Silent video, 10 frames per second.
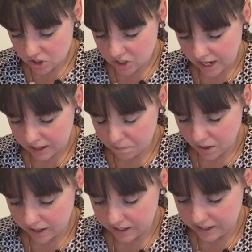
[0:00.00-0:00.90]
me just check
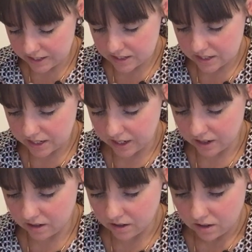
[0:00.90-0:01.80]
my list
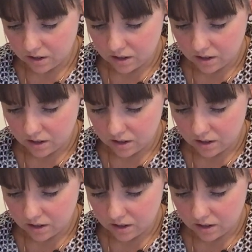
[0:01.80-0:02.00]
here.